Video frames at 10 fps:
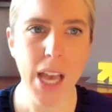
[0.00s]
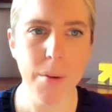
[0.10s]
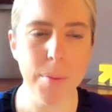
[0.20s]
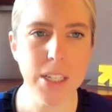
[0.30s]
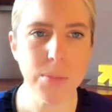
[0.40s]
and
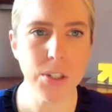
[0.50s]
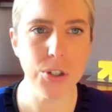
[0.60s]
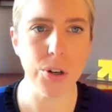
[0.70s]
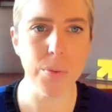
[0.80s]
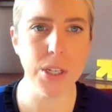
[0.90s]
we must
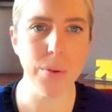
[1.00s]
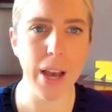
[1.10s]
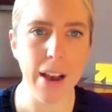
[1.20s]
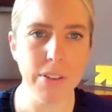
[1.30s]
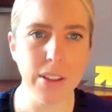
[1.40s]
ensure we do
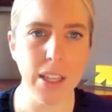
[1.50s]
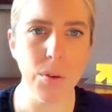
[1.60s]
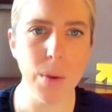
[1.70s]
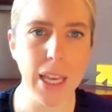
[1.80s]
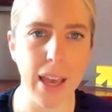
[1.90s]
everything
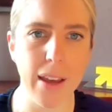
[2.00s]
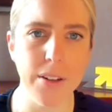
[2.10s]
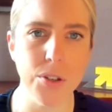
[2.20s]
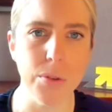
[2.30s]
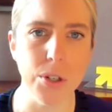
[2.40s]
we
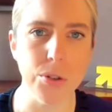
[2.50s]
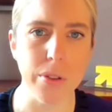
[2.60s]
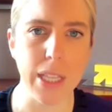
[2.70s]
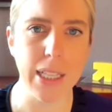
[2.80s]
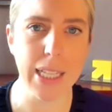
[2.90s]
can to ensure
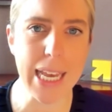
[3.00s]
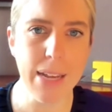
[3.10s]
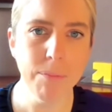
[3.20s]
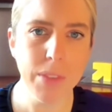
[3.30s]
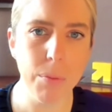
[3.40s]
that
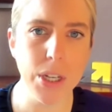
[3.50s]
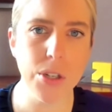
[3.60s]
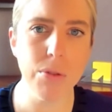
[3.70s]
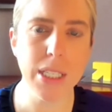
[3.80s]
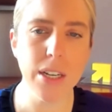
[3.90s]
we
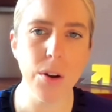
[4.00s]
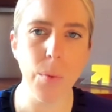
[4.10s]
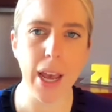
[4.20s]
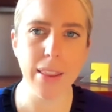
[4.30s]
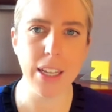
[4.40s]
do this in a
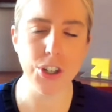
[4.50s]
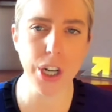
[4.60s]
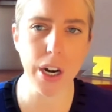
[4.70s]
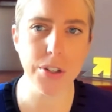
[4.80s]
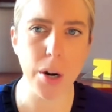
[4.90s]
way that
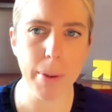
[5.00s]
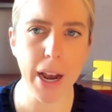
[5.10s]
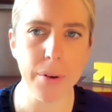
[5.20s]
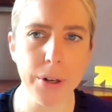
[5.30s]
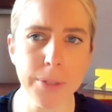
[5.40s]
shares our
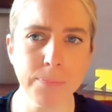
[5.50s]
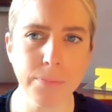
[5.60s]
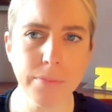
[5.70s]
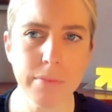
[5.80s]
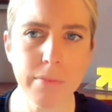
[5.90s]
power,
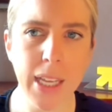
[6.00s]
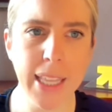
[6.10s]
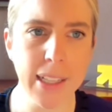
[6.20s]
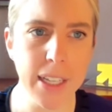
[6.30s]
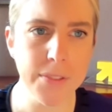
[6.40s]

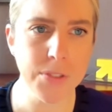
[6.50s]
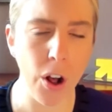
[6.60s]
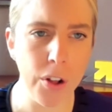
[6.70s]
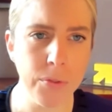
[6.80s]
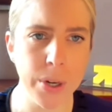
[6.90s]
that lifts
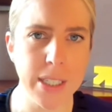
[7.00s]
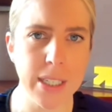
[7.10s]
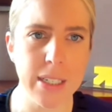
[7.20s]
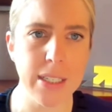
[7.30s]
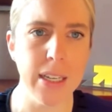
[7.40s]
all
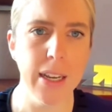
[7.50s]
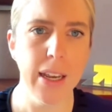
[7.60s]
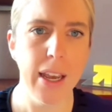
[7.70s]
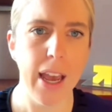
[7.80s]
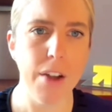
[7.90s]
voices
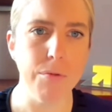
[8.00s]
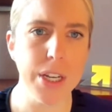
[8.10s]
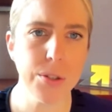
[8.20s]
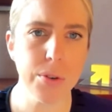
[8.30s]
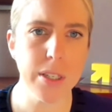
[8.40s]
and
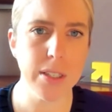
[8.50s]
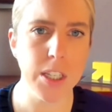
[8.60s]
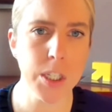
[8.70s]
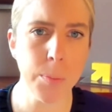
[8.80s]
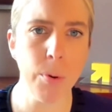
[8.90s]
resources
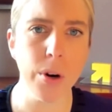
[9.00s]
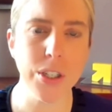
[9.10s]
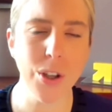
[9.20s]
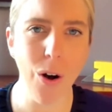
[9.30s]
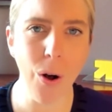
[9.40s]
and
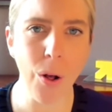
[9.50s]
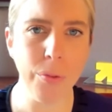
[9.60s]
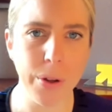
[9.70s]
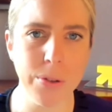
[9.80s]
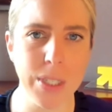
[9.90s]
supports
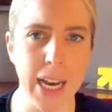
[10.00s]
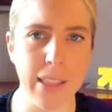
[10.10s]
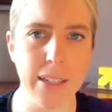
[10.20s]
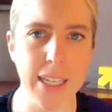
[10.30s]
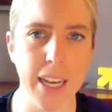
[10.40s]
all those
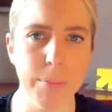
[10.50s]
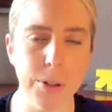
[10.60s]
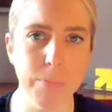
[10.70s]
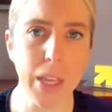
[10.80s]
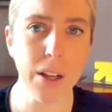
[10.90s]
at the
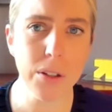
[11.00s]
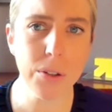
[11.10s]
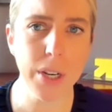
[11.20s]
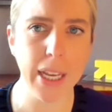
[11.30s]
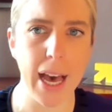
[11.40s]
table,
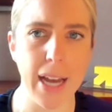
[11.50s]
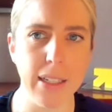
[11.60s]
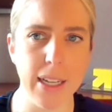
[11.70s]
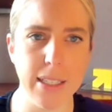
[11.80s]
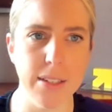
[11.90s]
including
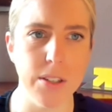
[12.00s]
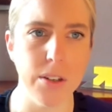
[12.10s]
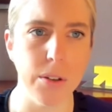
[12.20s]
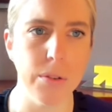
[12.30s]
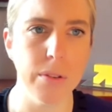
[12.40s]
adolescents
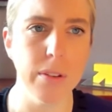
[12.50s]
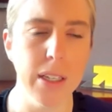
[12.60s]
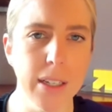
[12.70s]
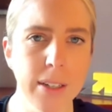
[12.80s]
and youth.